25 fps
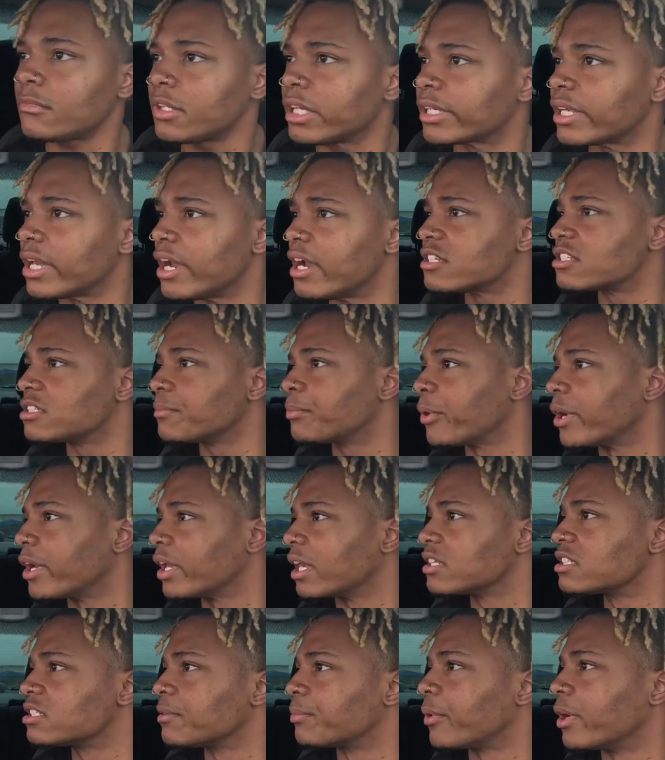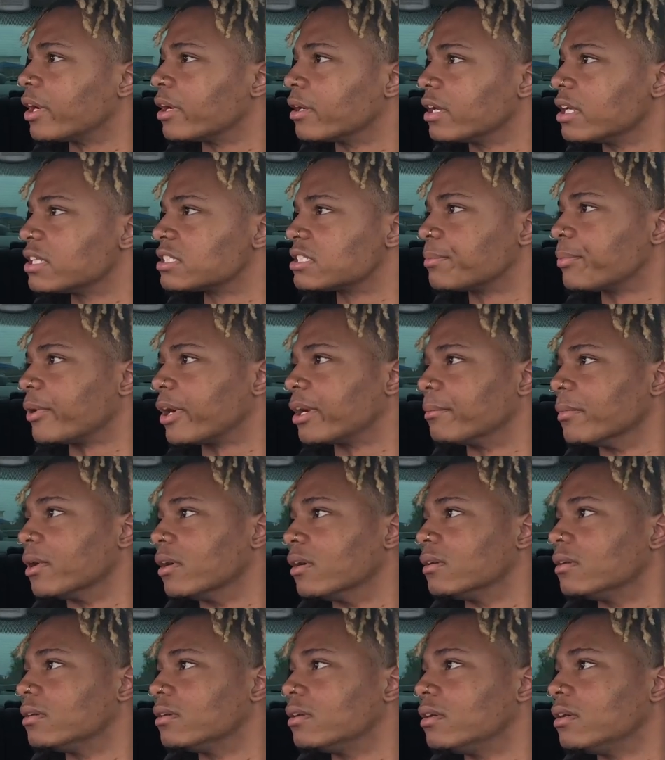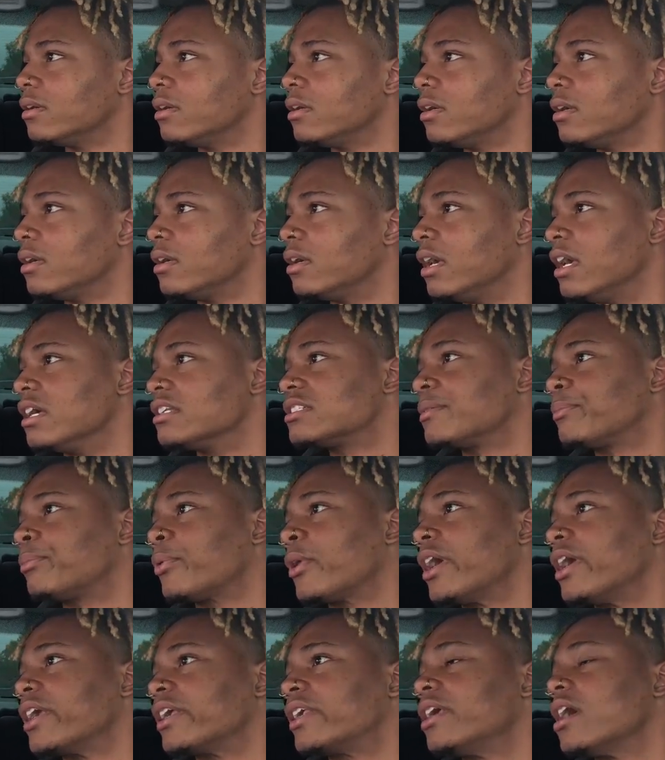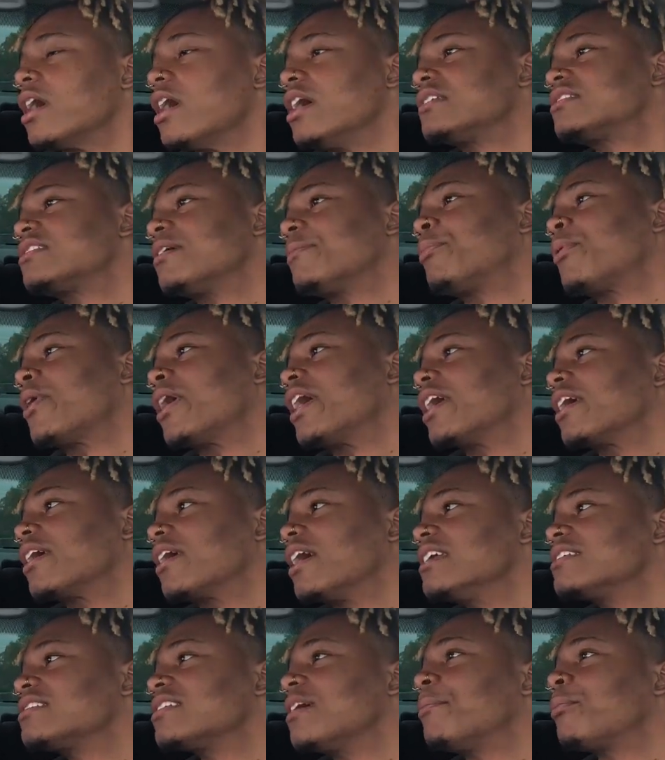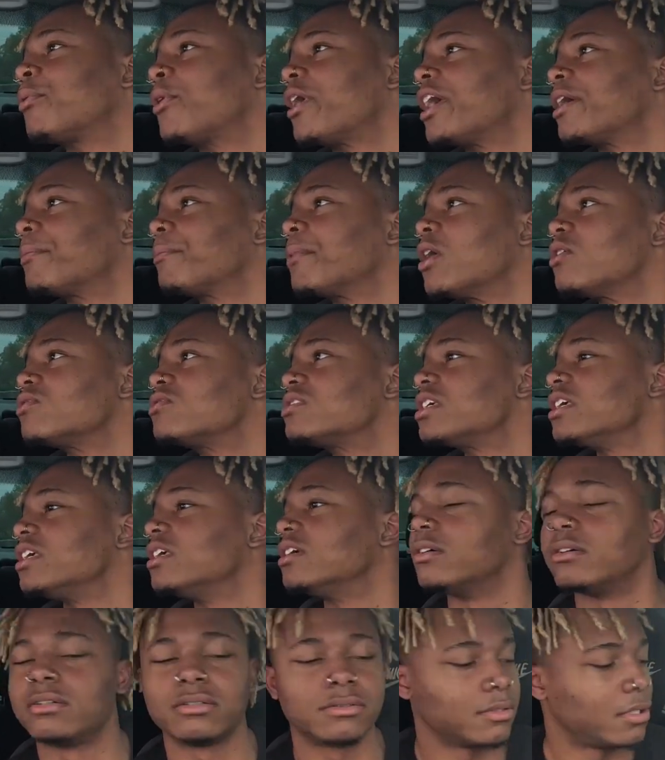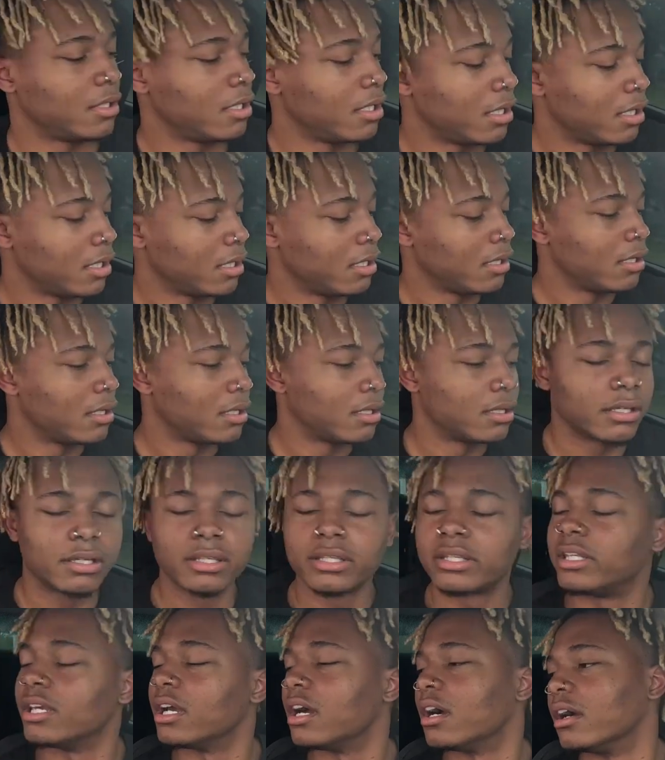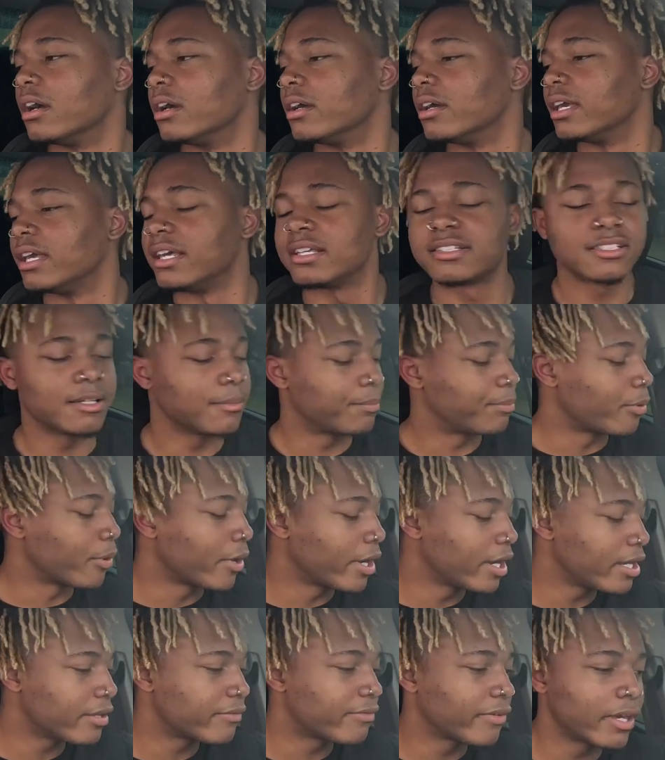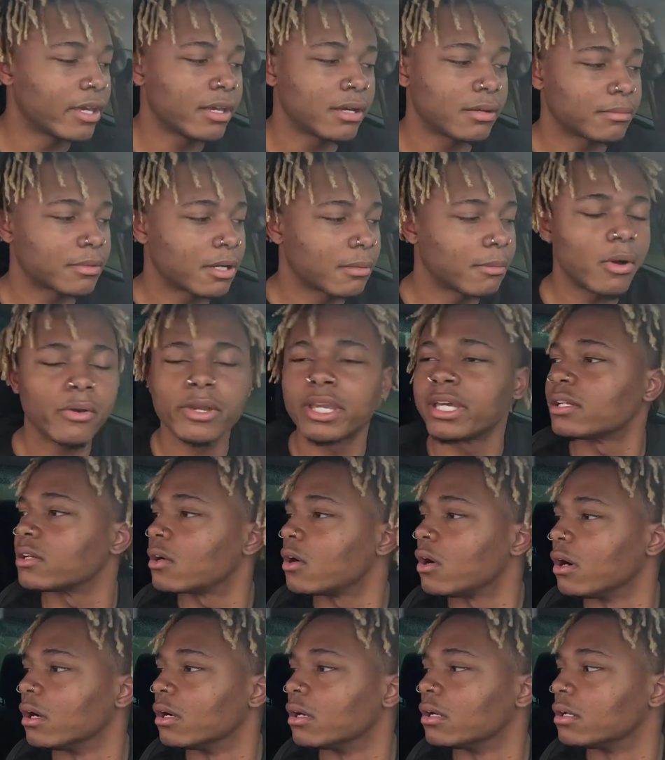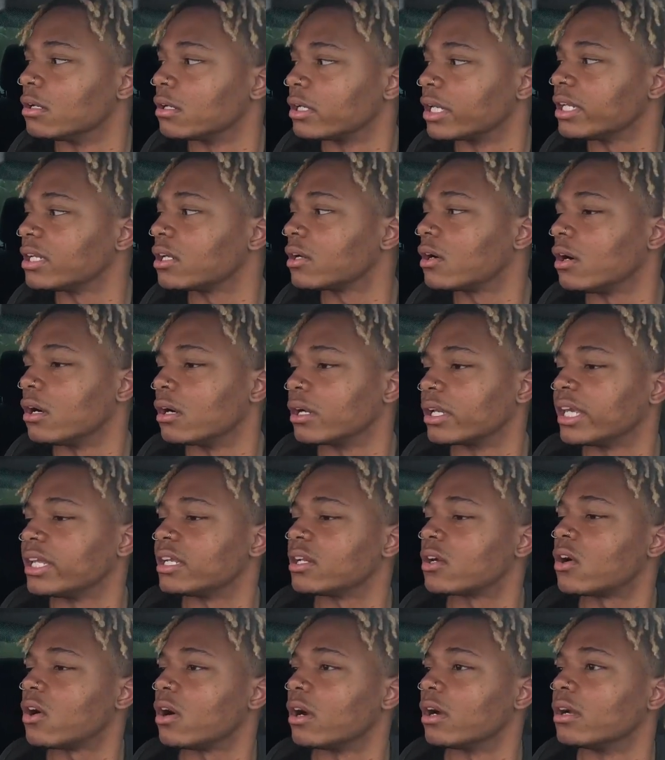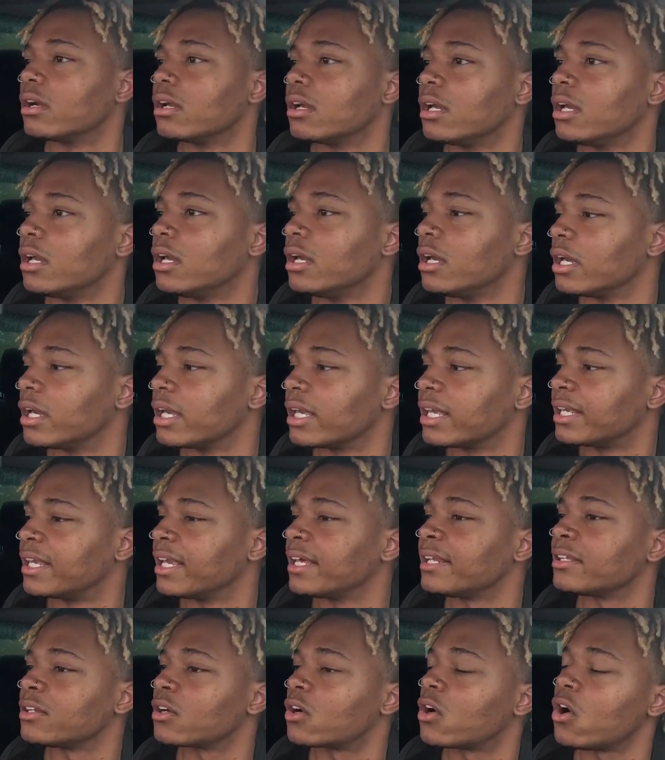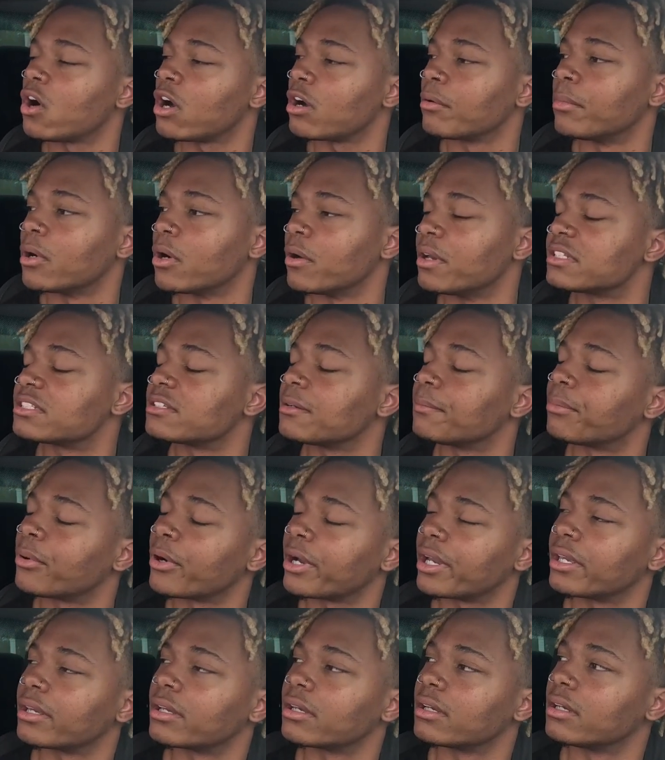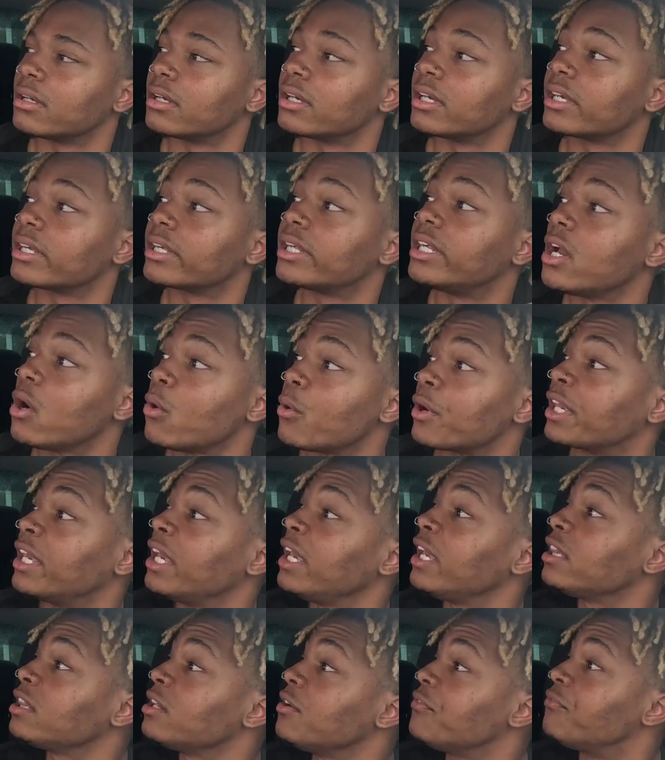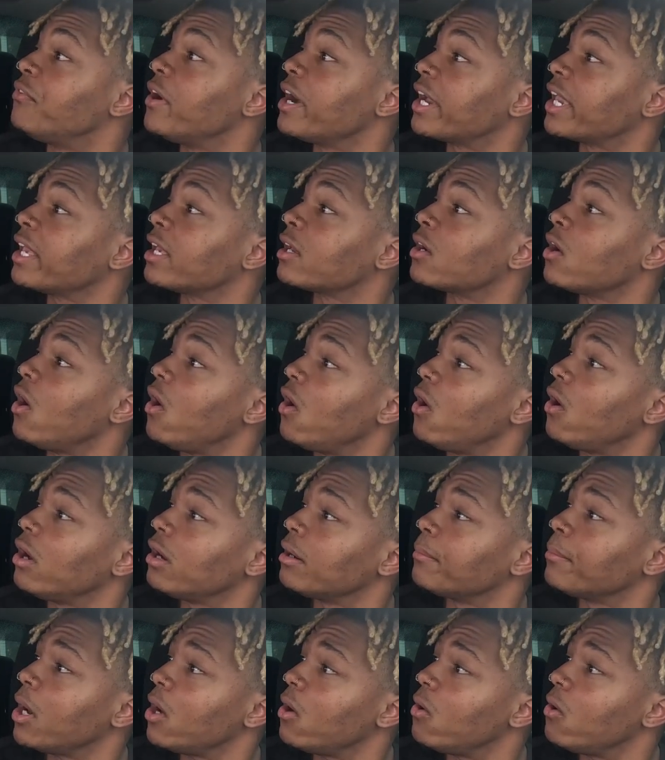Kiara, it's a prank. It's a prank. It's a prank, bro. it's, a prank. Kiara, it's a prank. prank. It's a prank, bro. Chill. Kiara, it's a prank, fam. Come on, get in the car. Get in the car. Get in the car. Get in the car, bro. It's a prank. Kiara, get in the fucking car. Why bro.